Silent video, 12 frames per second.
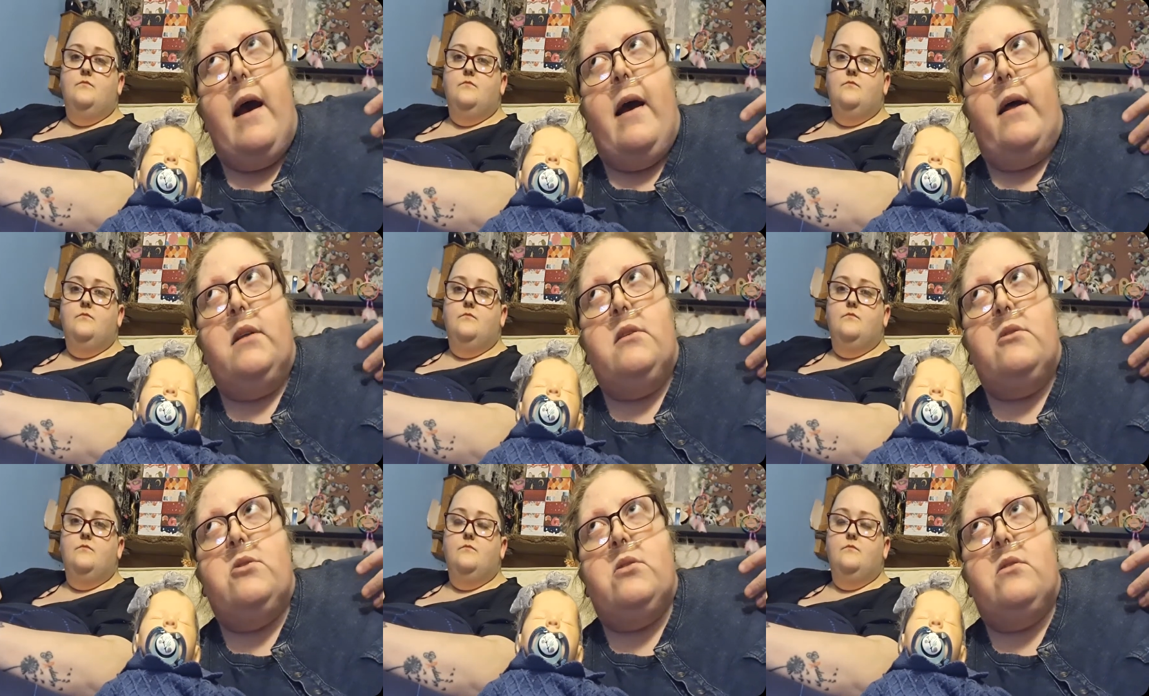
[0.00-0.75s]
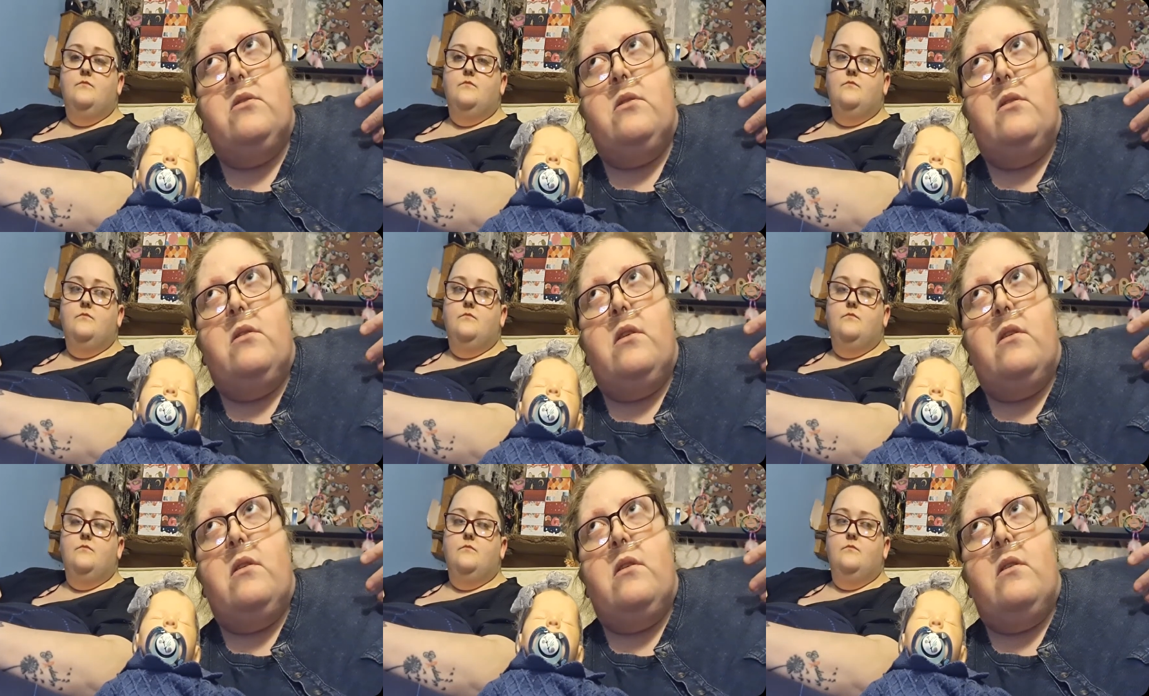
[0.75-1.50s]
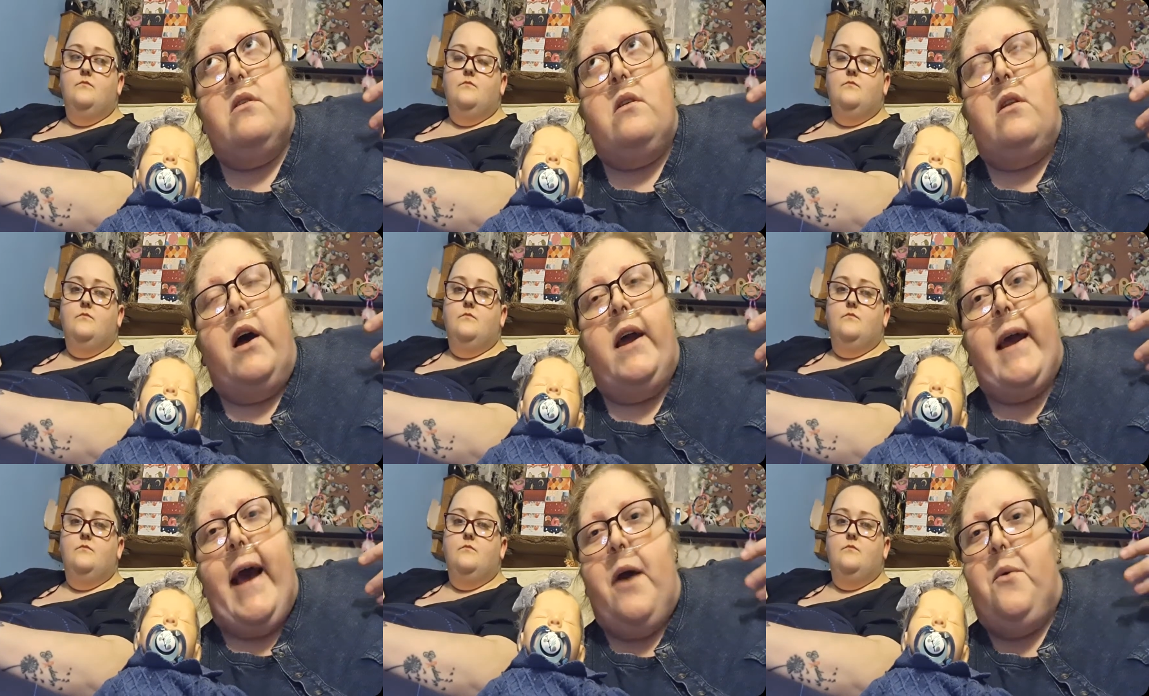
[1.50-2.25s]
Speaker 1: and
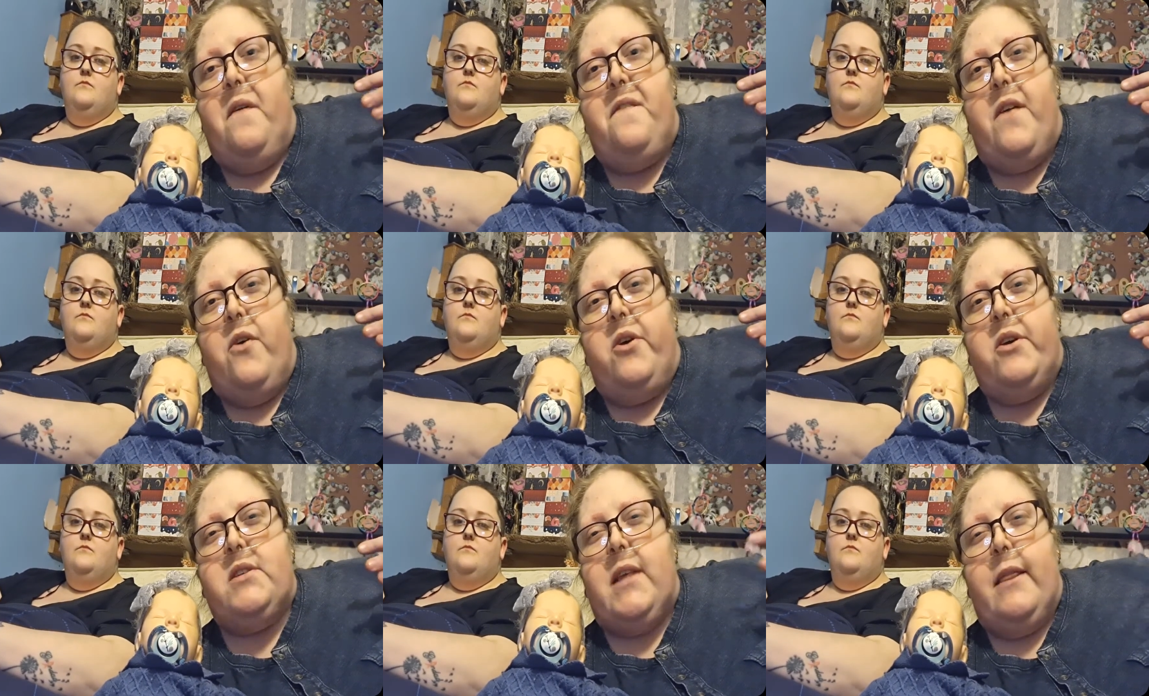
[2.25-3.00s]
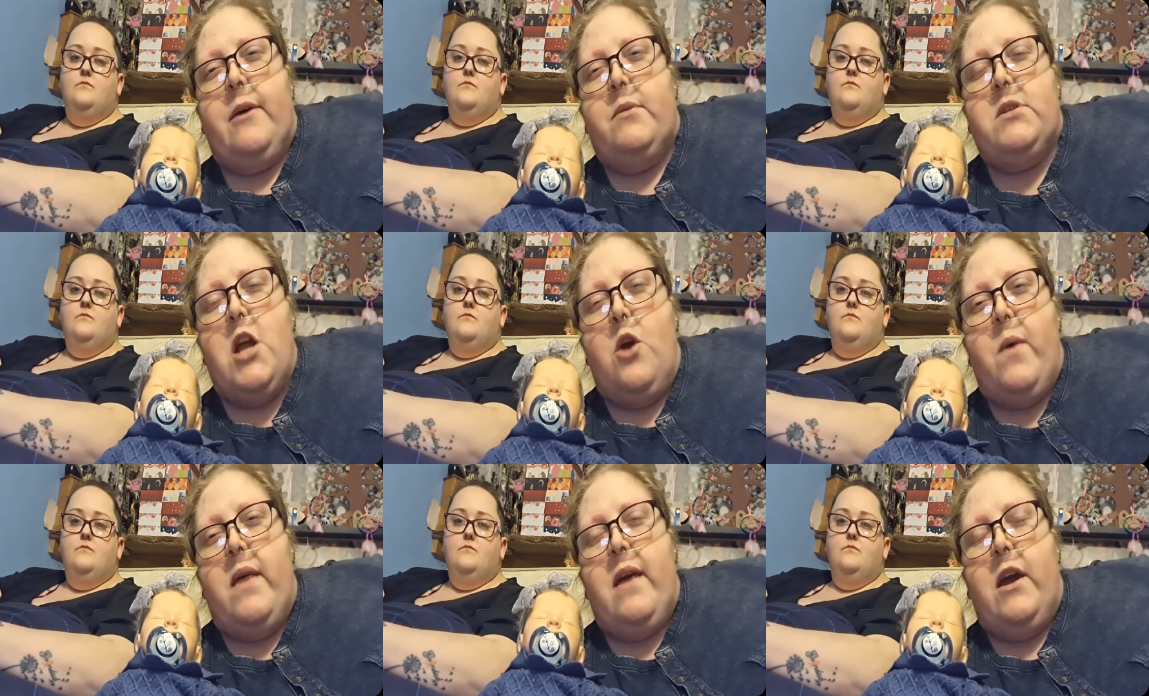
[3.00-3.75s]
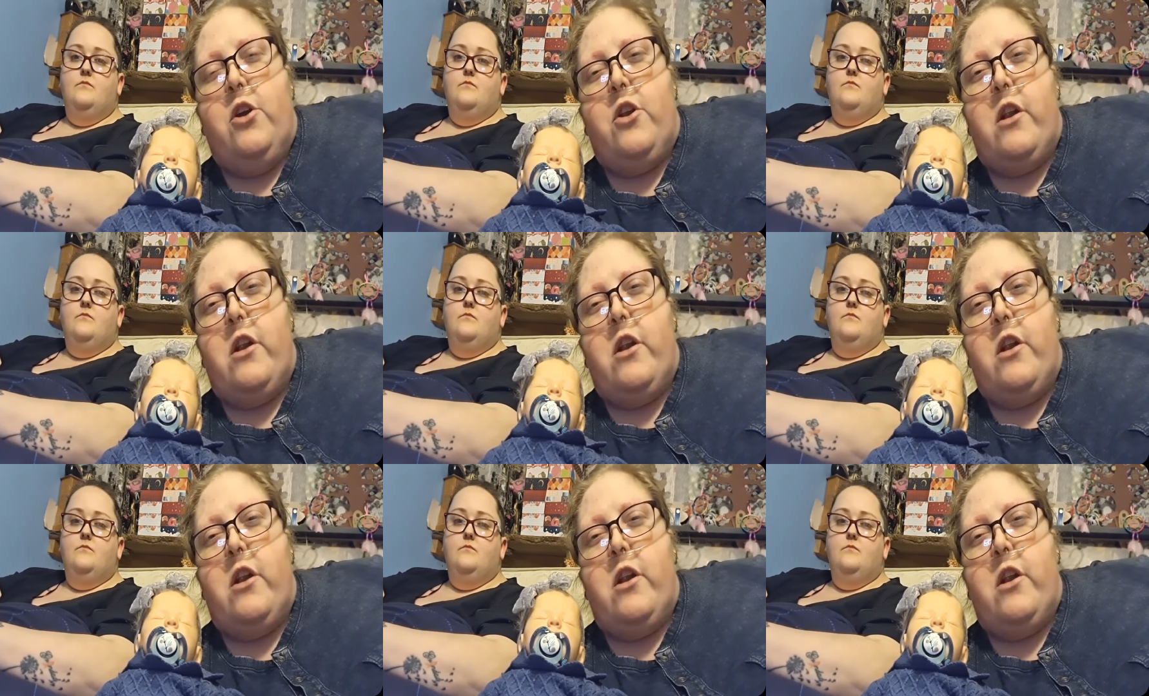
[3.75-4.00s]
like out of focus that there was no way they could